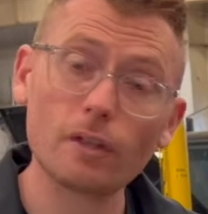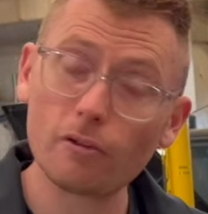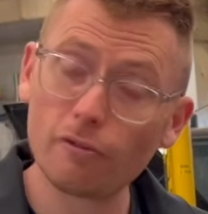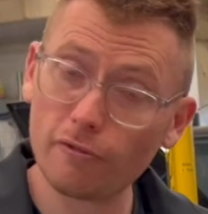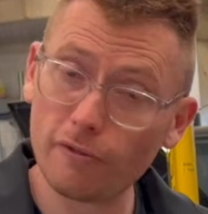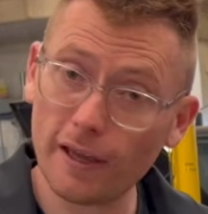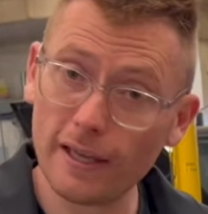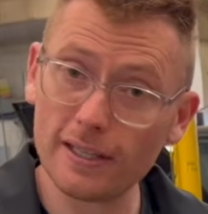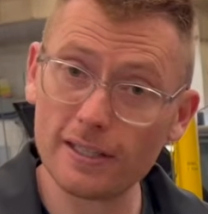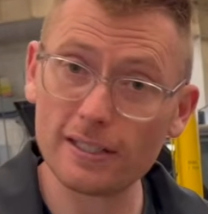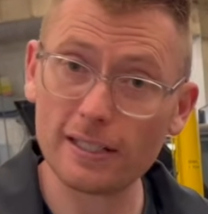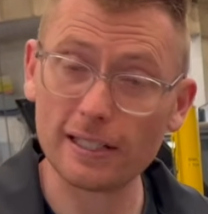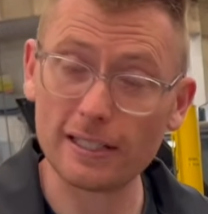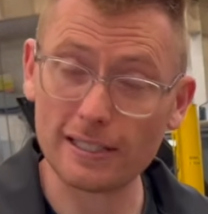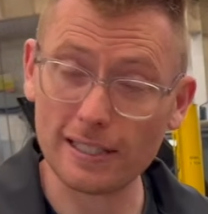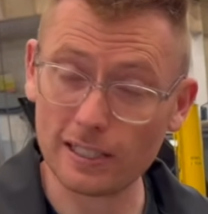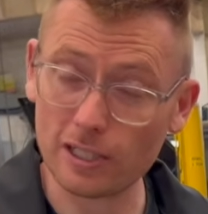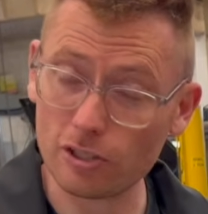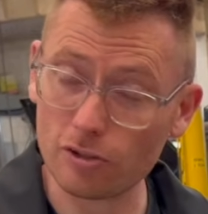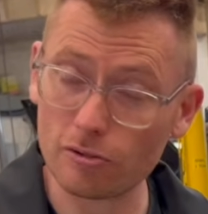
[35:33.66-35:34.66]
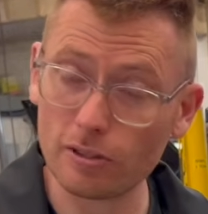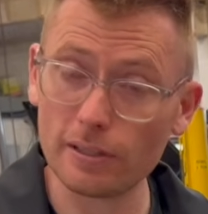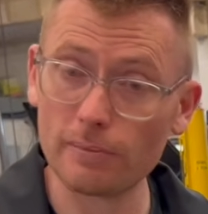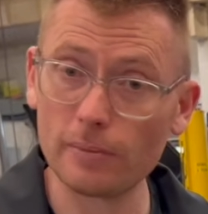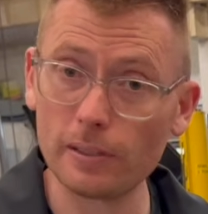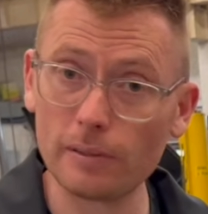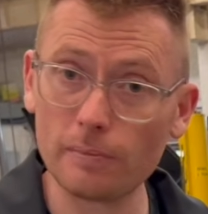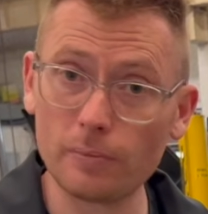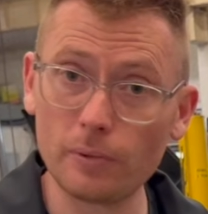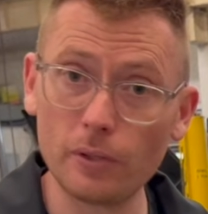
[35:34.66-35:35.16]
Phasing is
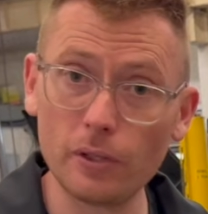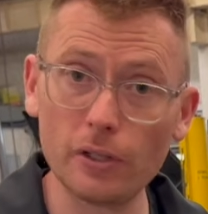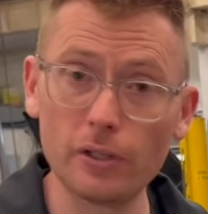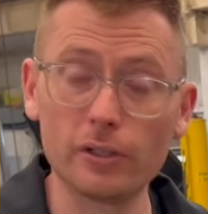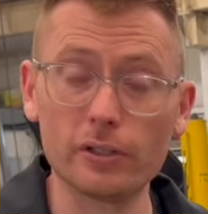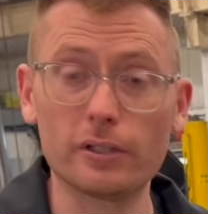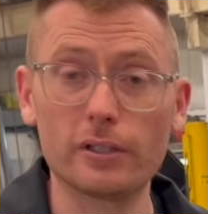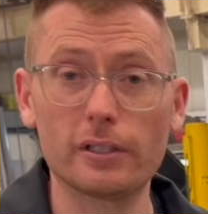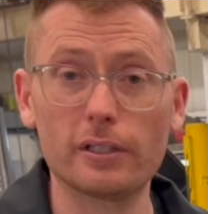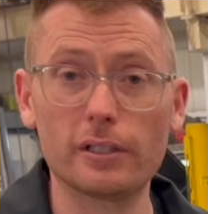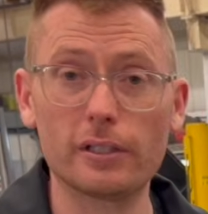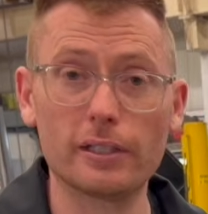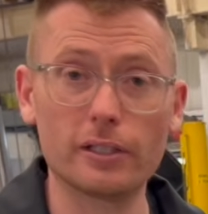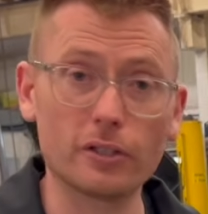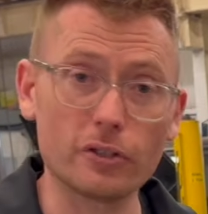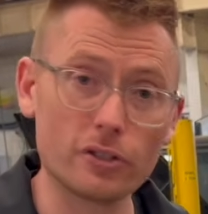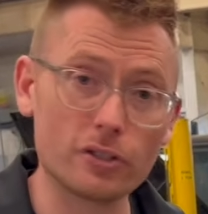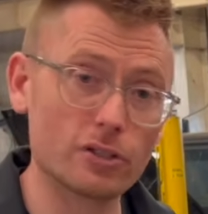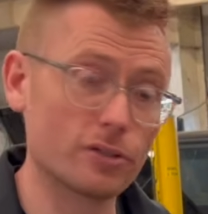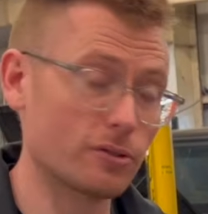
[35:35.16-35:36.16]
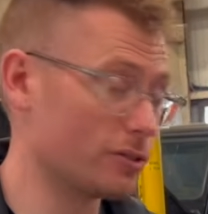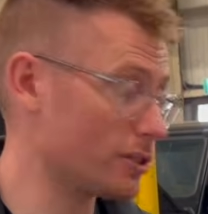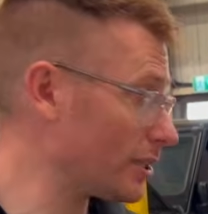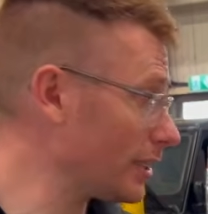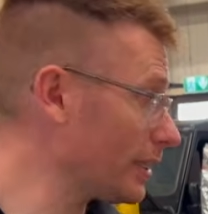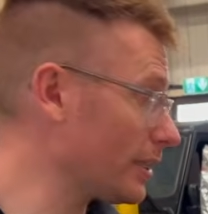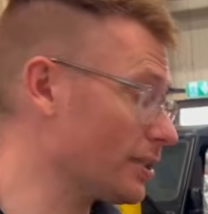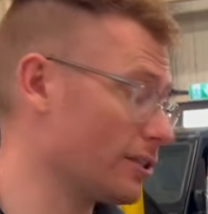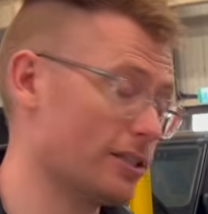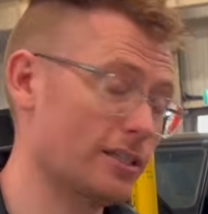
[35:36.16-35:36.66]
extremely important. Those
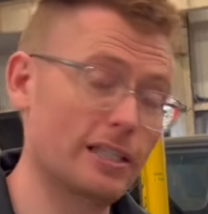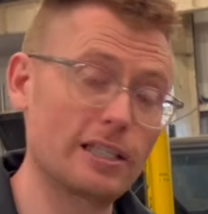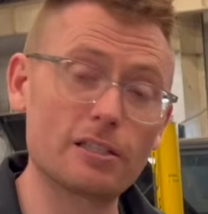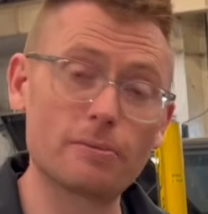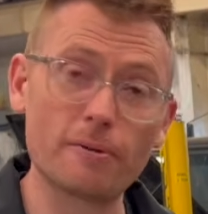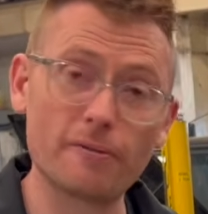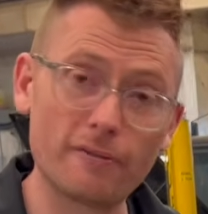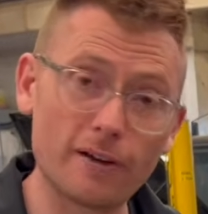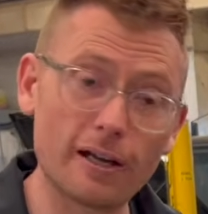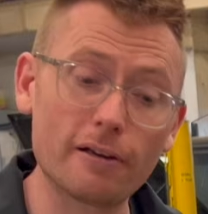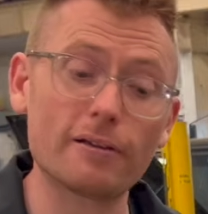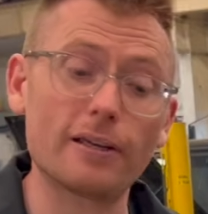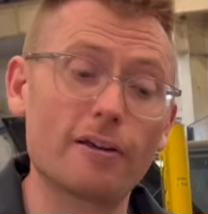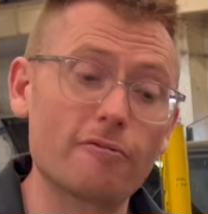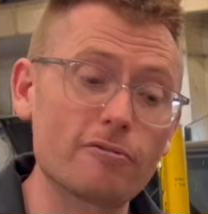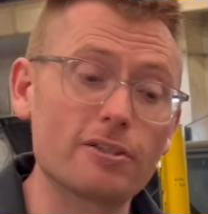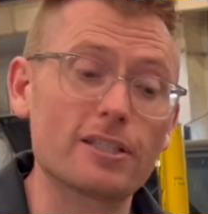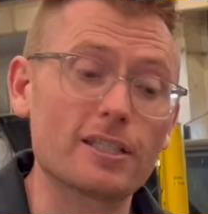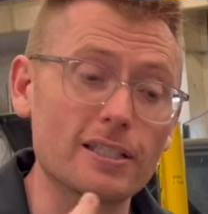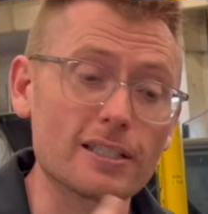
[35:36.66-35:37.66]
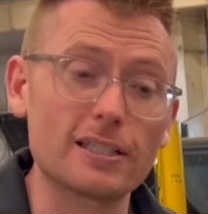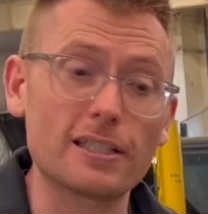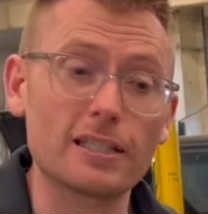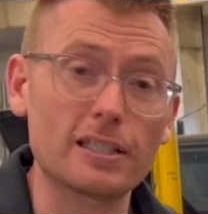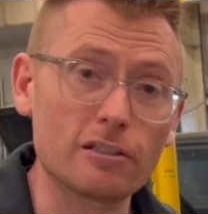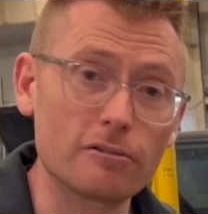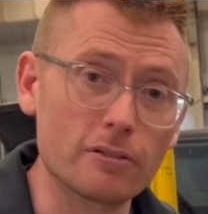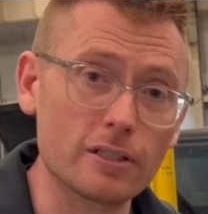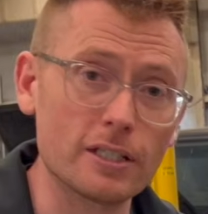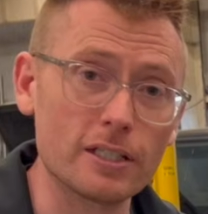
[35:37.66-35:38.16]
cylinders need to be firing every 60
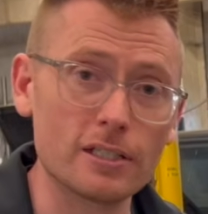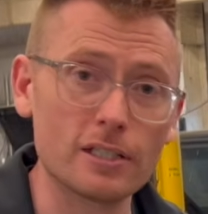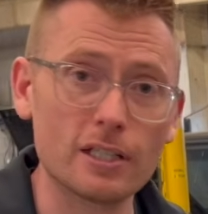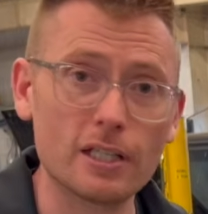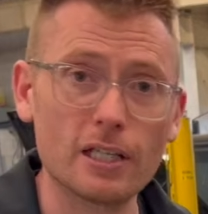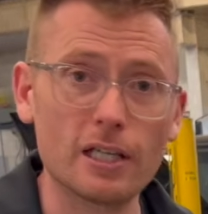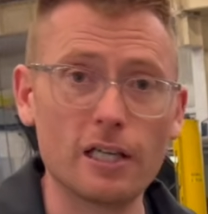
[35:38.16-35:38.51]
degrees.